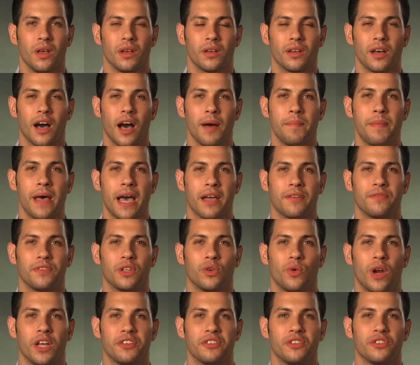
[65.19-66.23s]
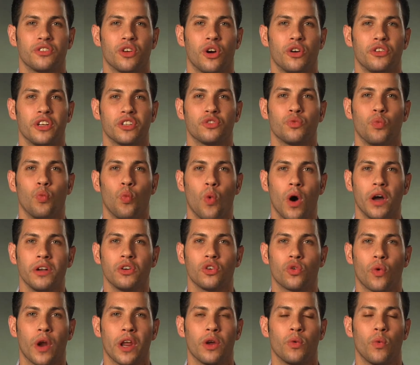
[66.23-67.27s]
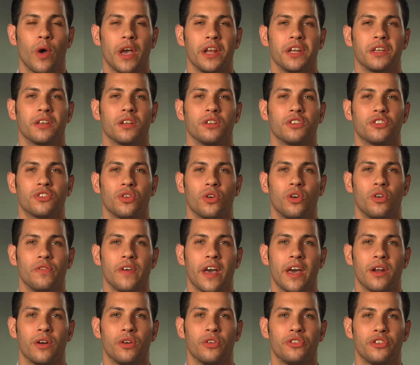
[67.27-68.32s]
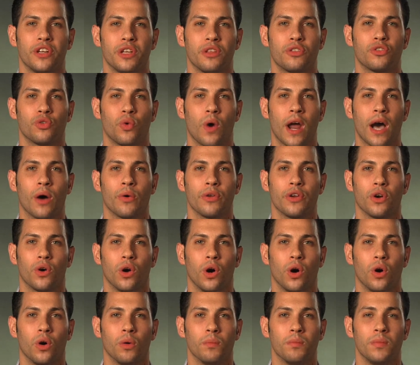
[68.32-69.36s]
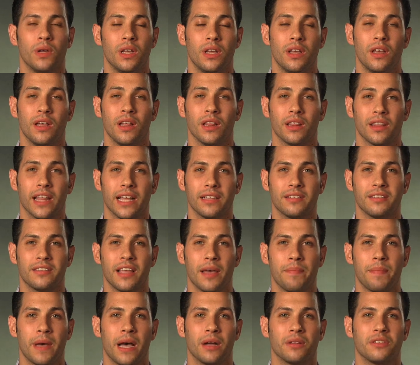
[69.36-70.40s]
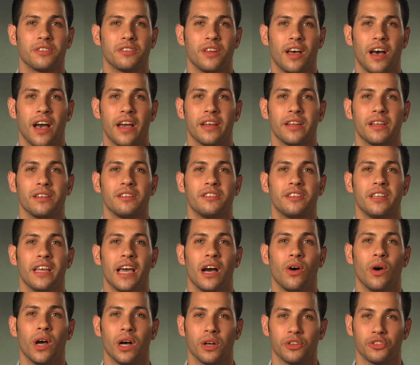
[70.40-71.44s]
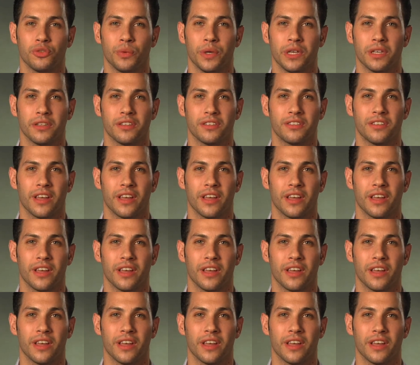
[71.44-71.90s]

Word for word: Compact fluorescents are just one great way to conserve energy throughout your home. Let's step outside and see how else we can